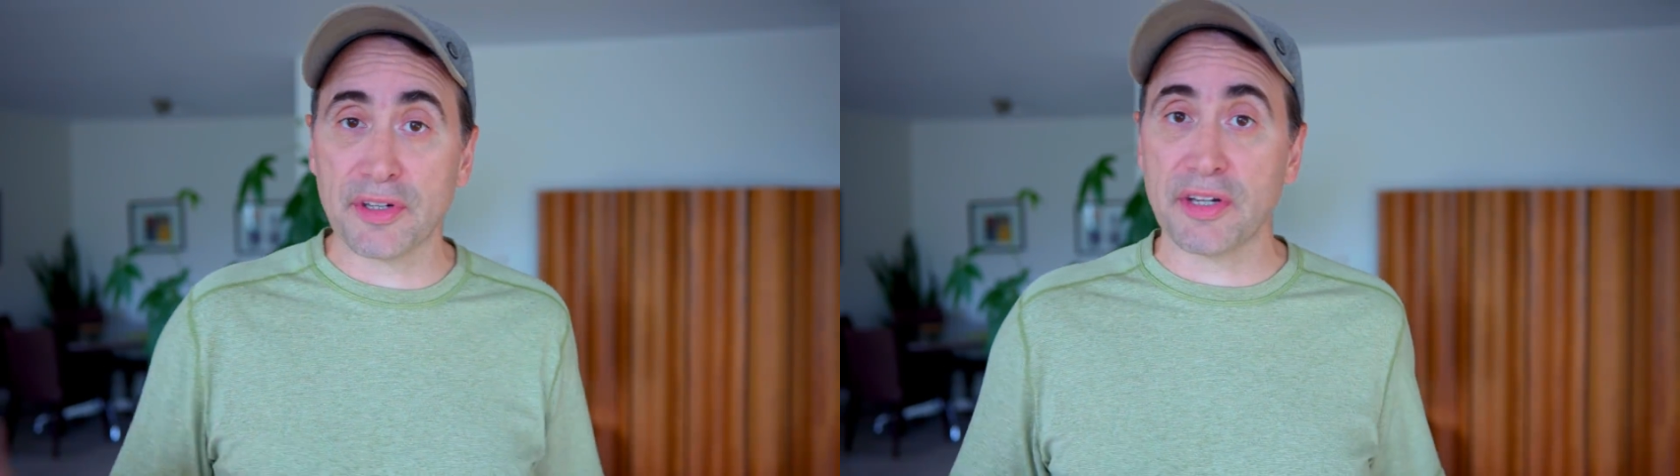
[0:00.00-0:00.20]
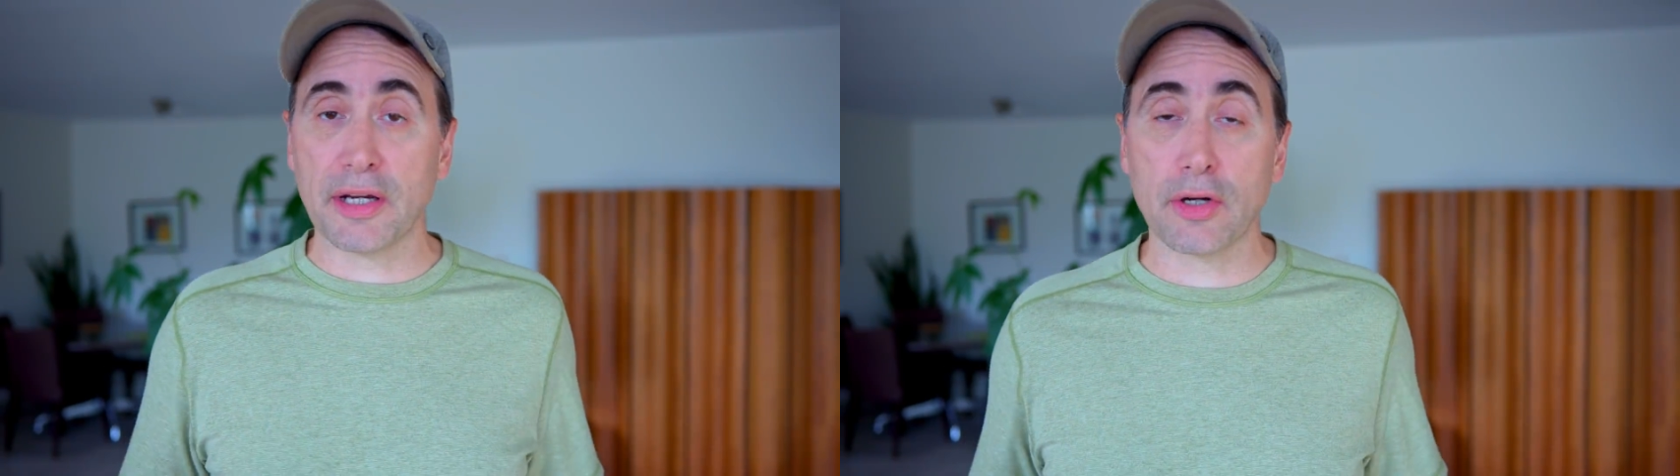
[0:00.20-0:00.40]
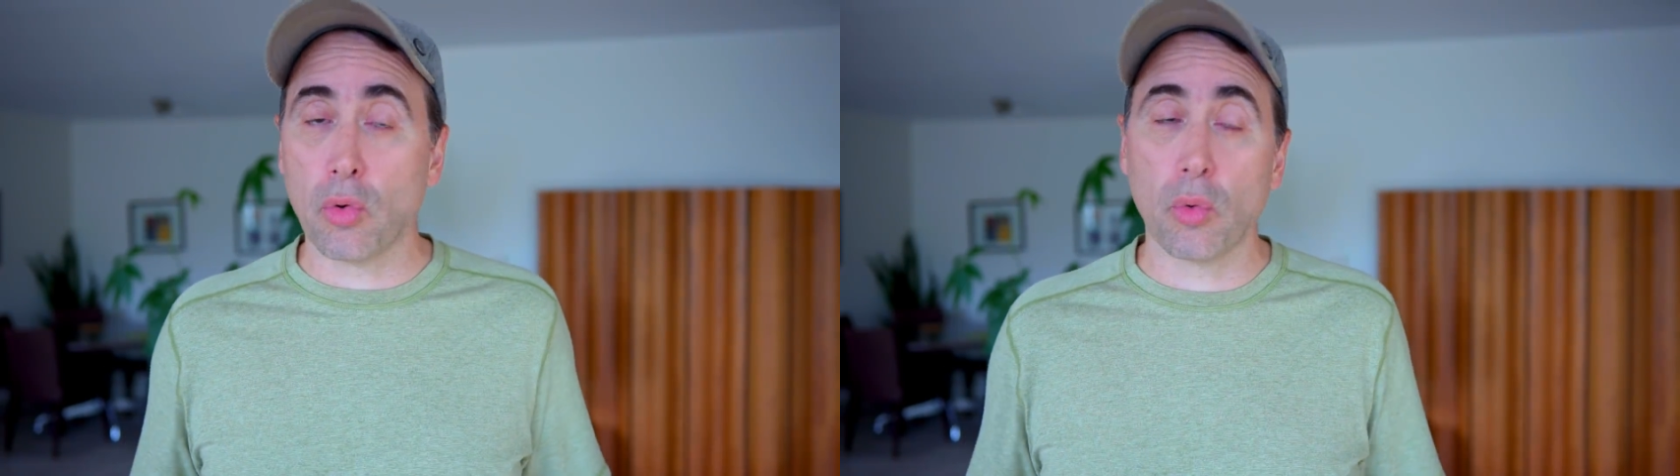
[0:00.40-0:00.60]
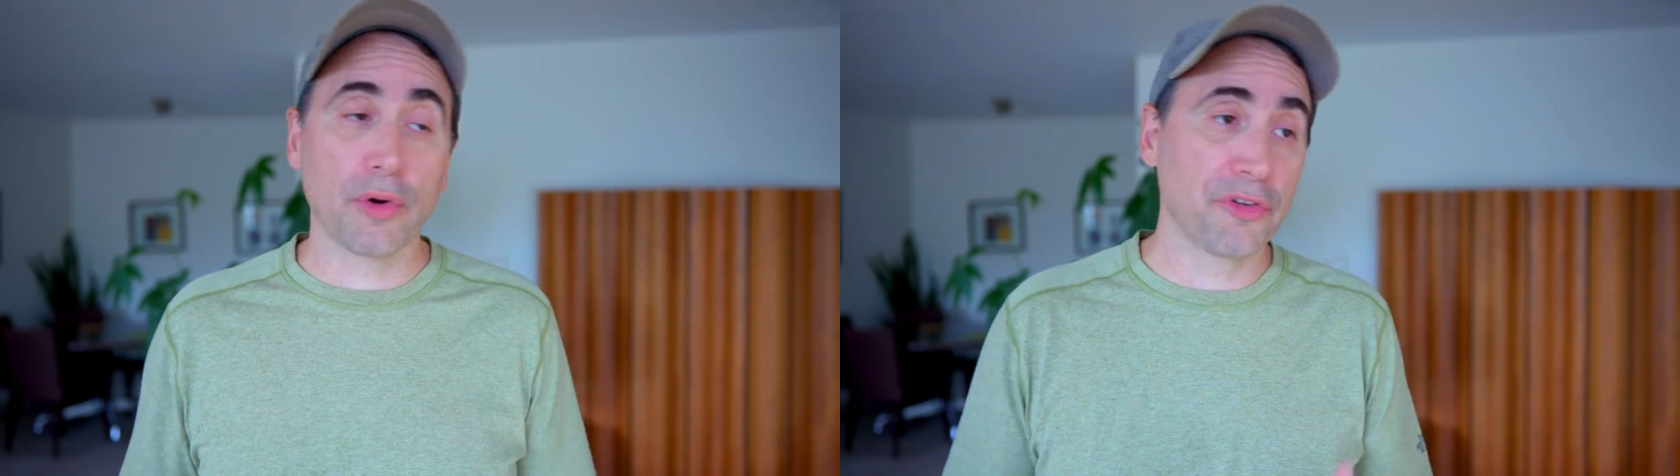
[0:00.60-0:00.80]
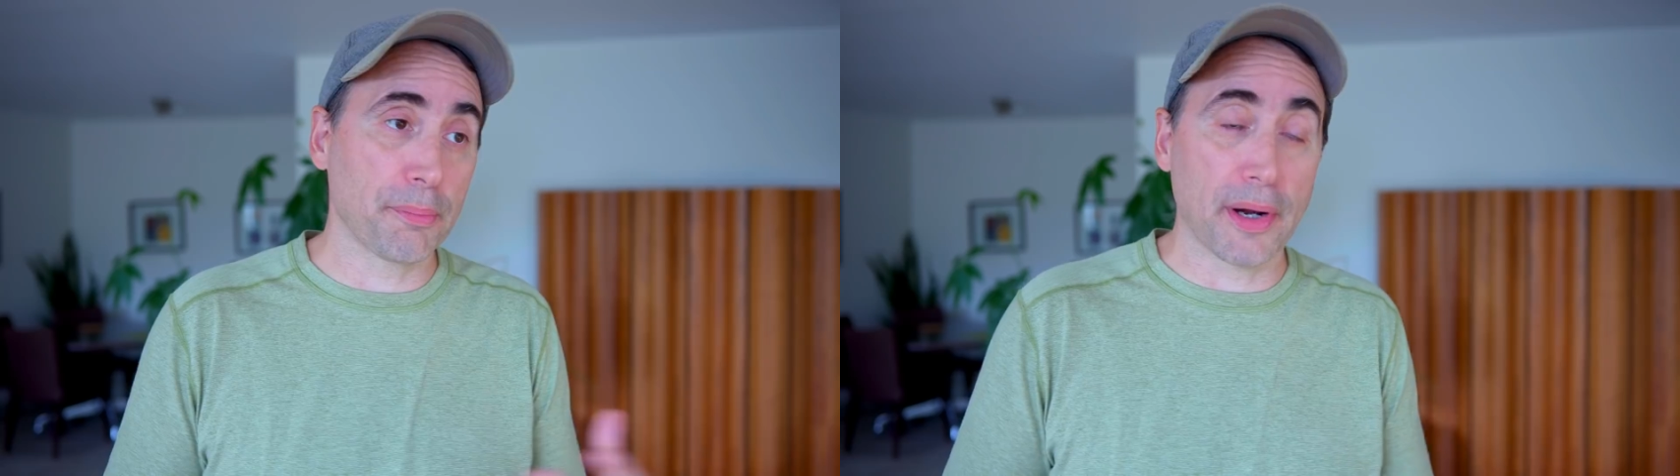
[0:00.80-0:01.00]
to take a
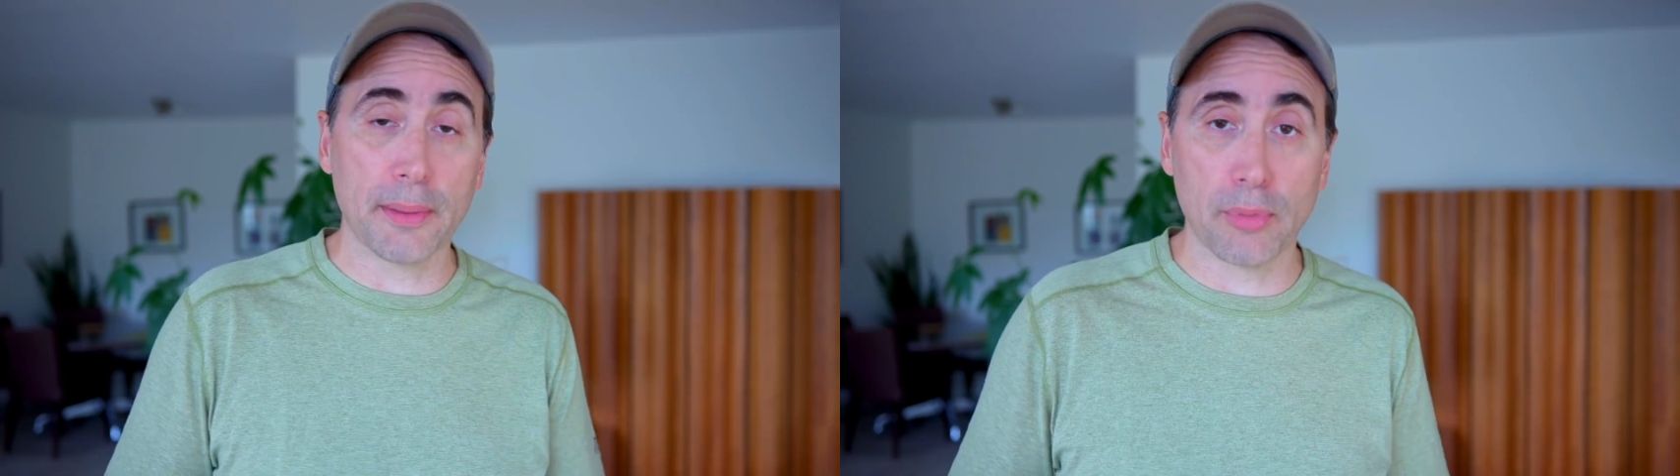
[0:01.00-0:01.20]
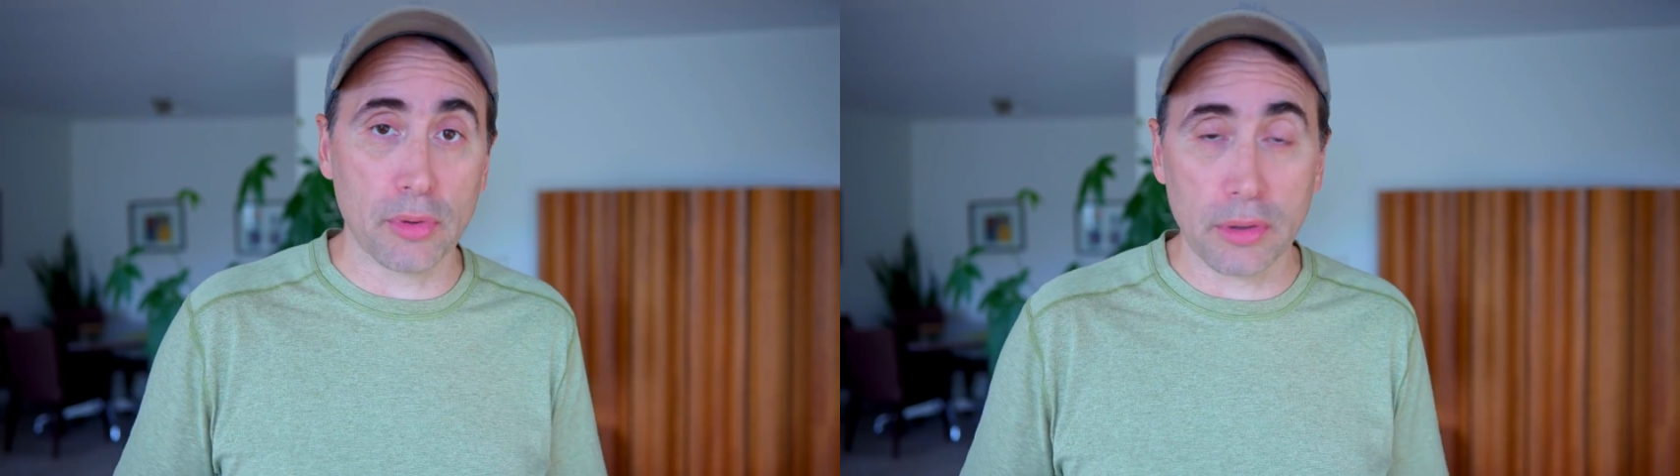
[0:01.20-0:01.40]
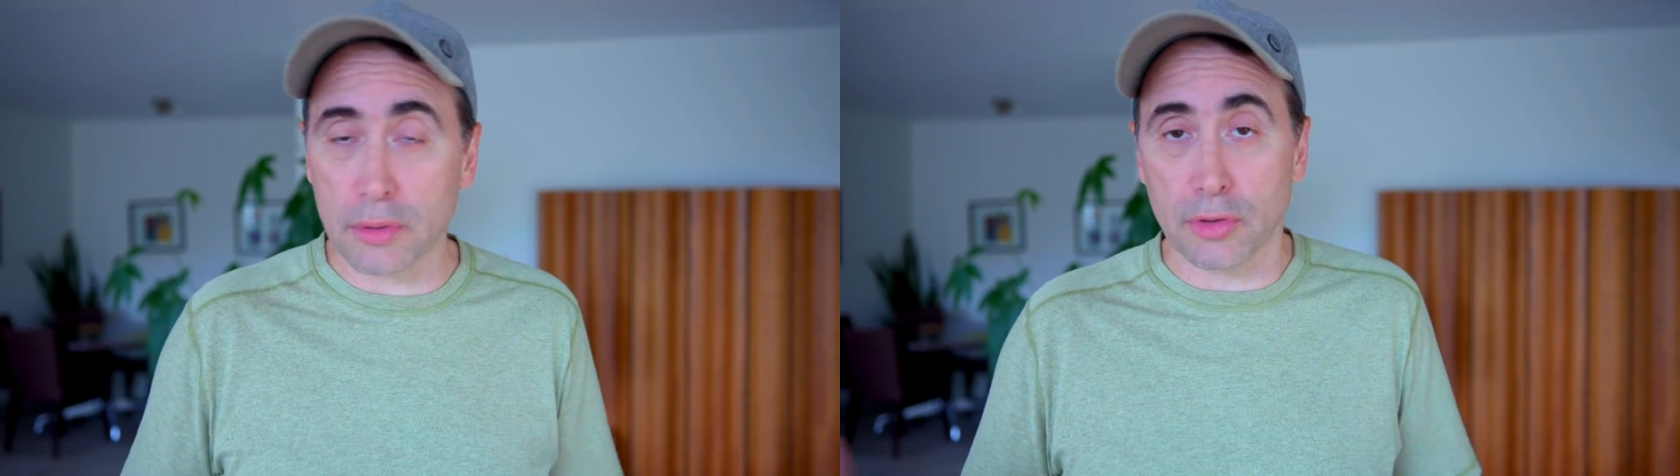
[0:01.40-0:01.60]
course or buy a book.